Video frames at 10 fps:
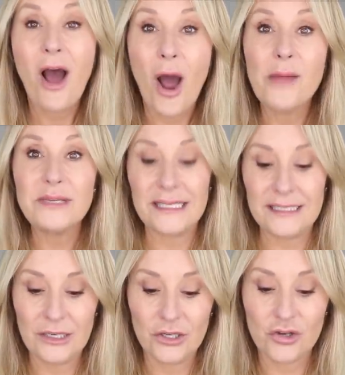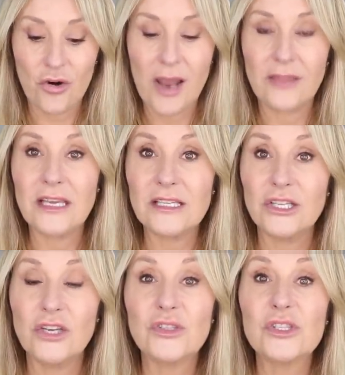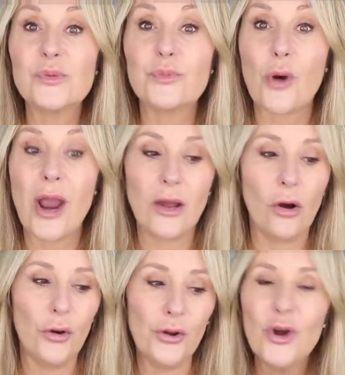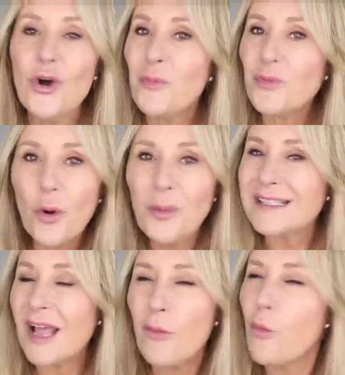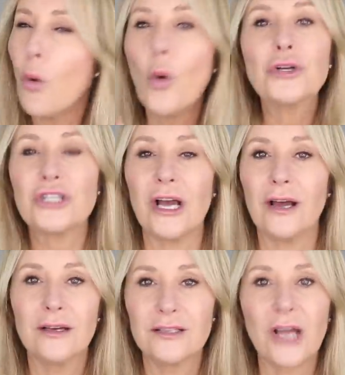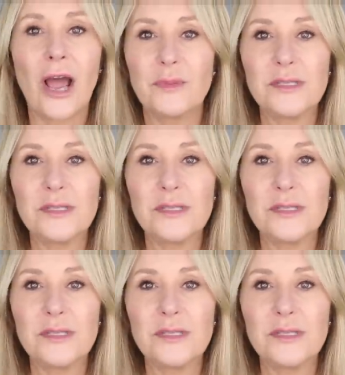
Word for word: I'm testing and trying these new spray on almost like water type